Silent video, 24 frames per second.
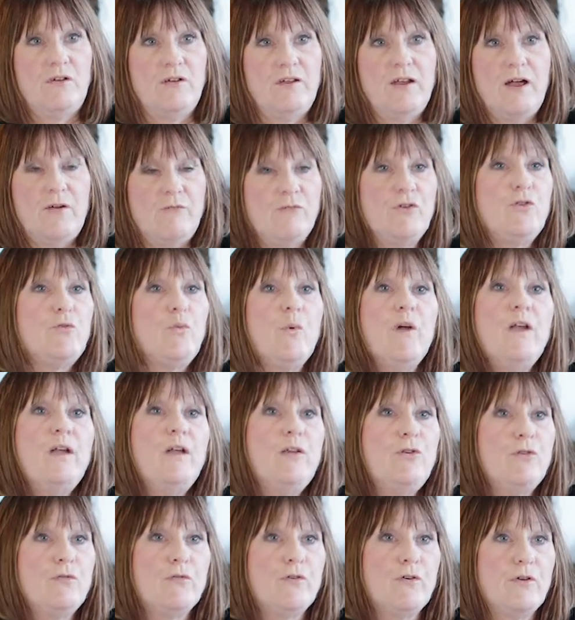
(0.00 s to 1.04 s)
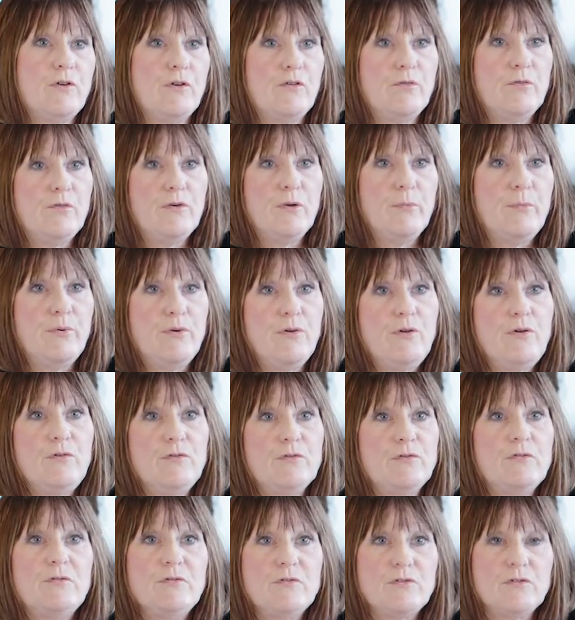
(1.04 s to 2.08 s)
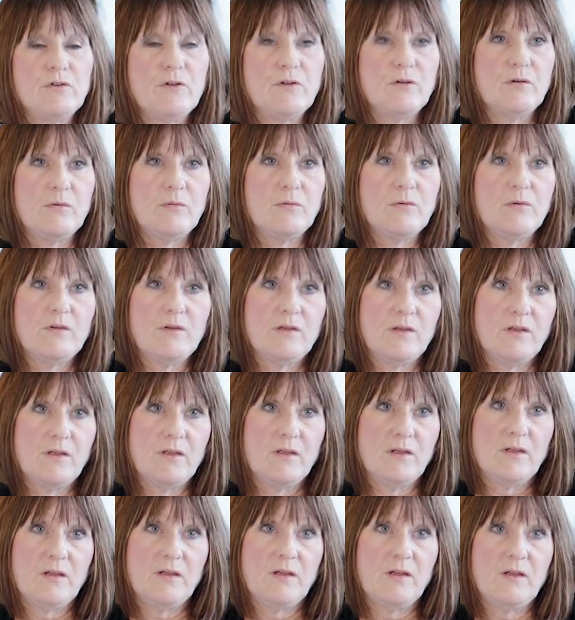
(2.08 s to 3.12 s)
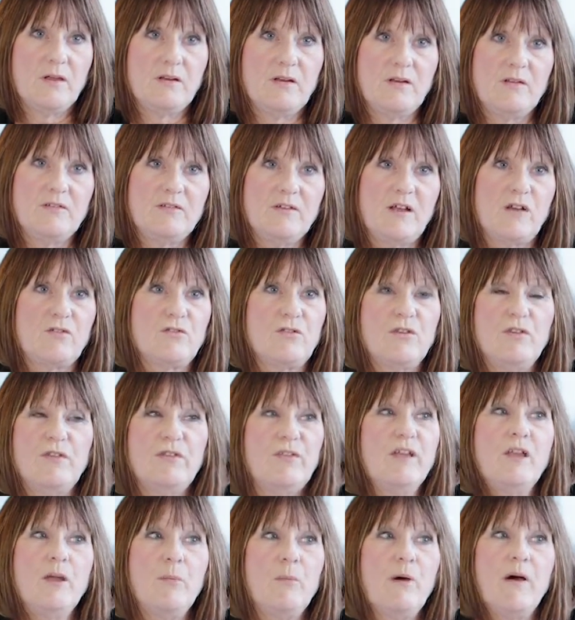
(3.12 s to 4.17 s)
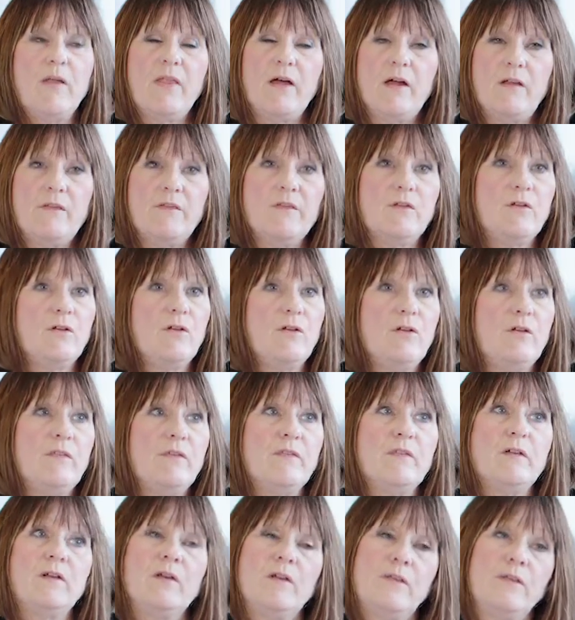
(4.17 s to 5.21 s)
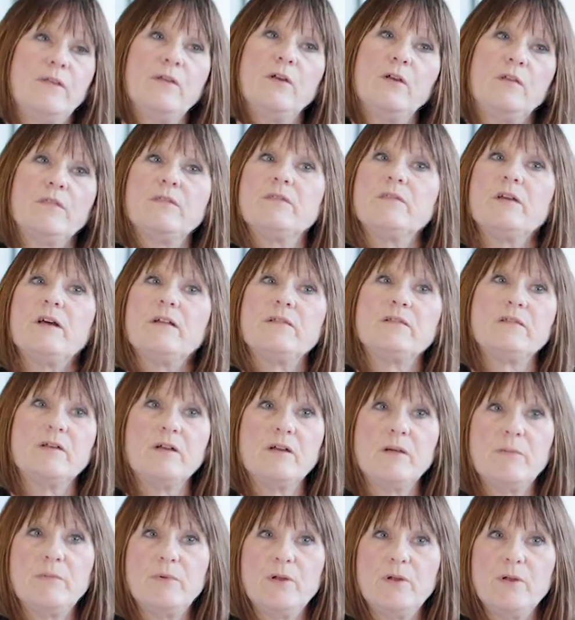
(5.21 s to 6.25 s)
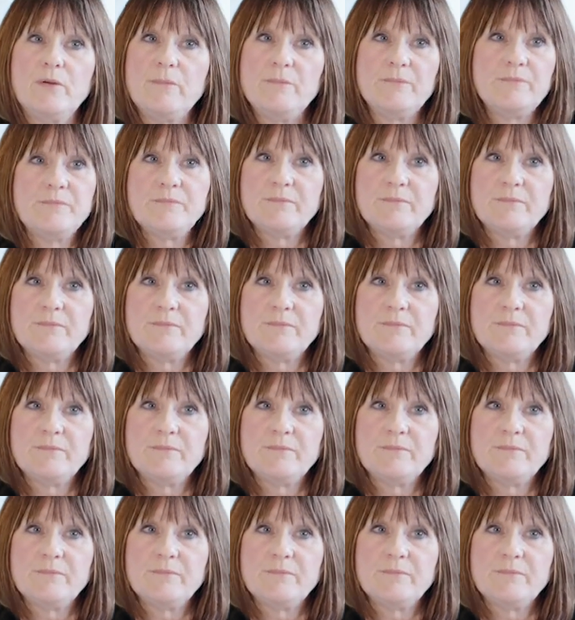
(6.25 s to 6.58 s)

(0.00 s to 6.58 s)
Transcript: average wage for a person. So I didn't actually think about that in that time now.